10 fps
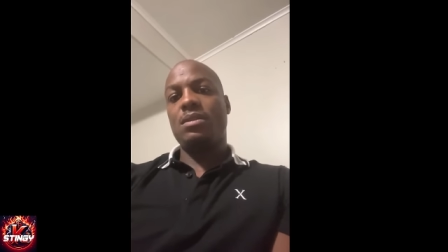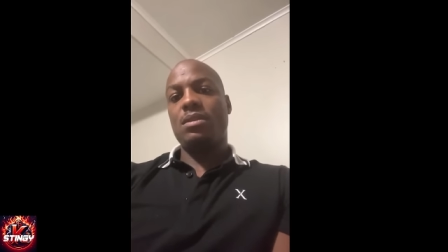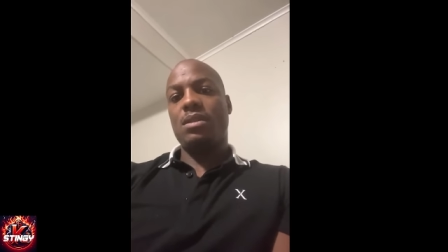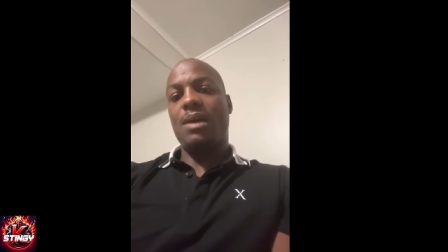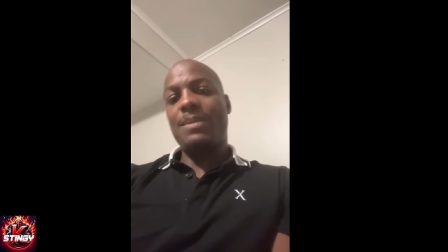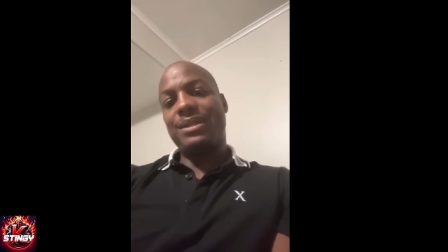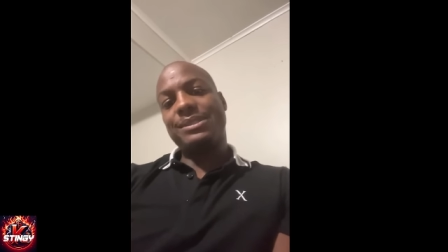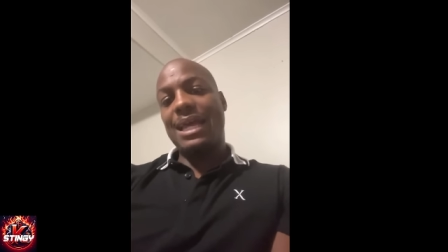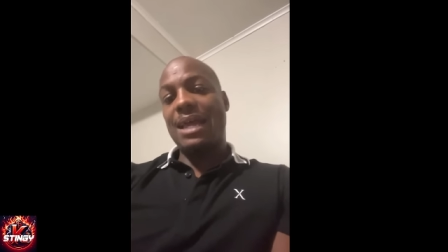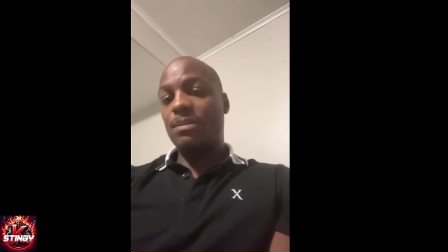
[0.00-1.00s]
I'm
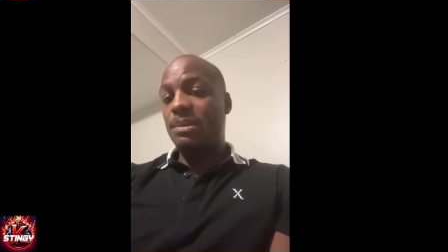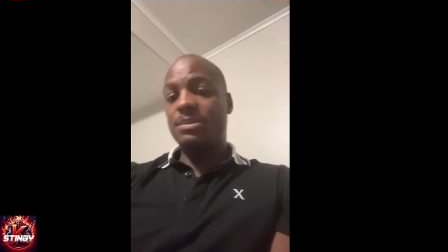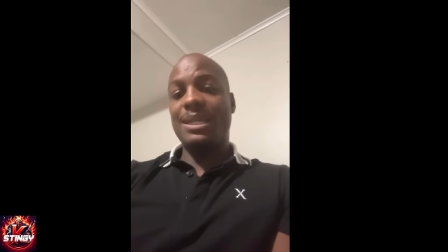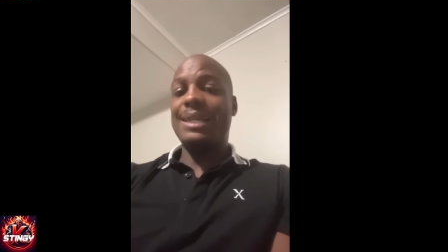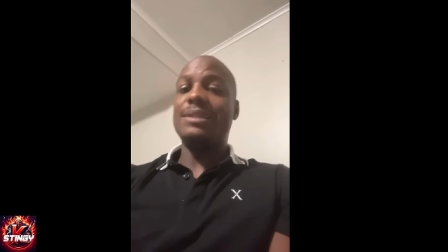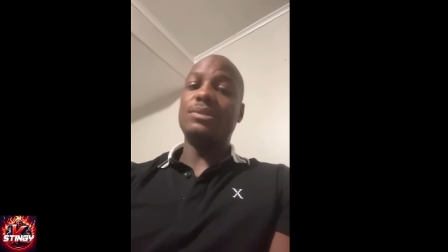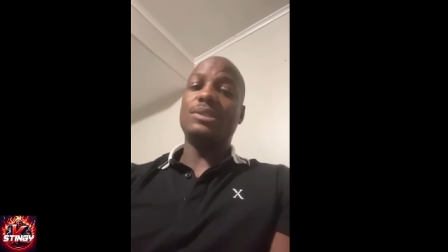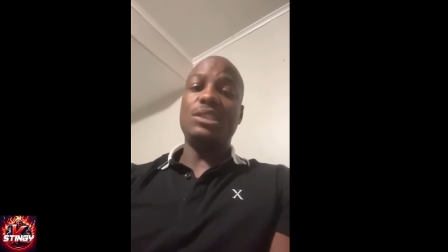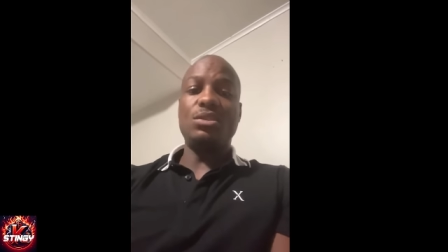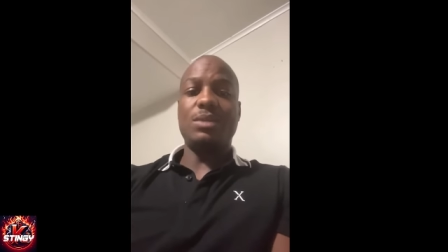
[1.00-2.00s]
outside. Them people say they ain't never
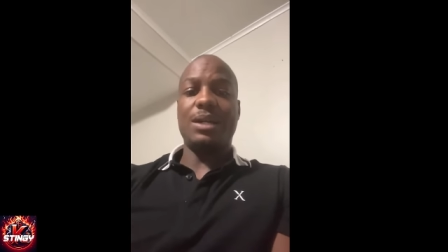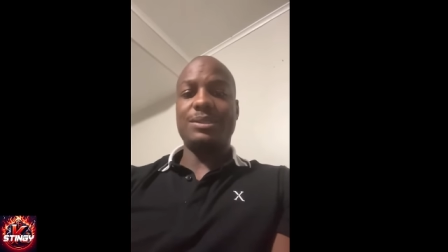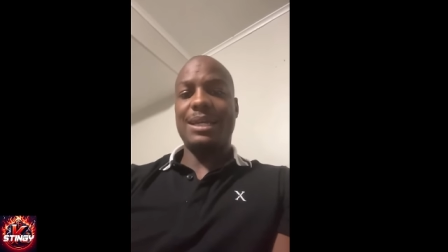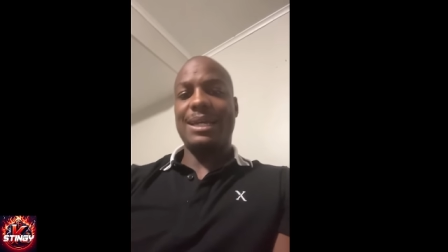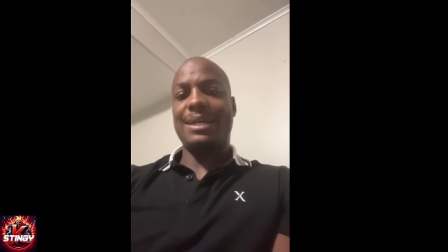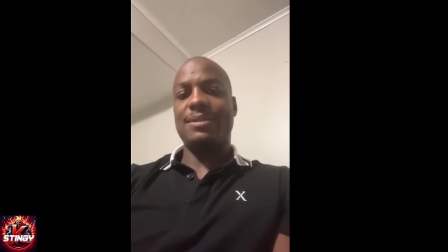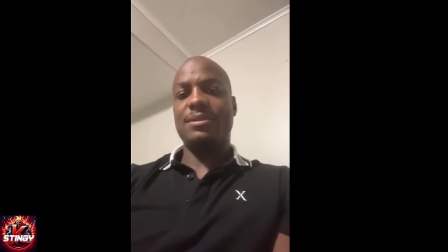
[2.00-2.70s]
seen you outside.